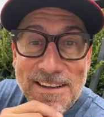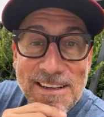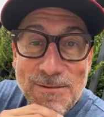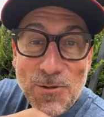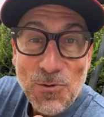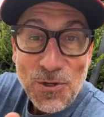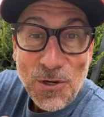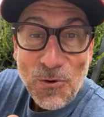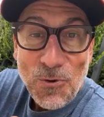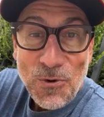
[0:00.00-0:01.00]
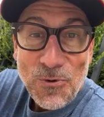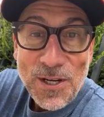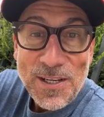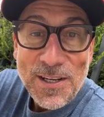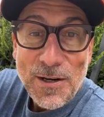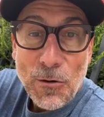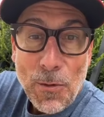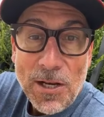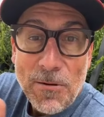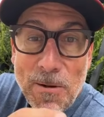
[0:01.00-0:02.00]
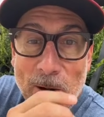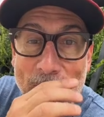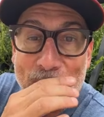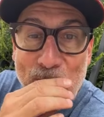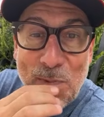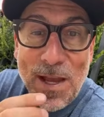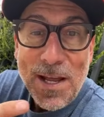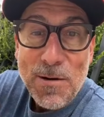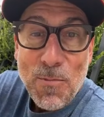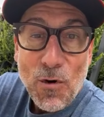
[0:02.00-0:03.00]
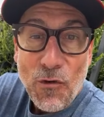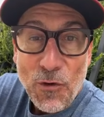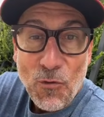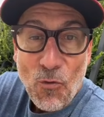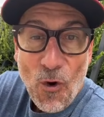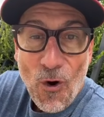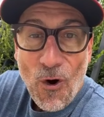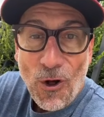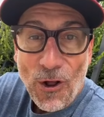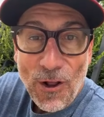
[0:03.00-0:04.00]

It was really cool the way he did it. It reminded me of Eddie Murphy Raw,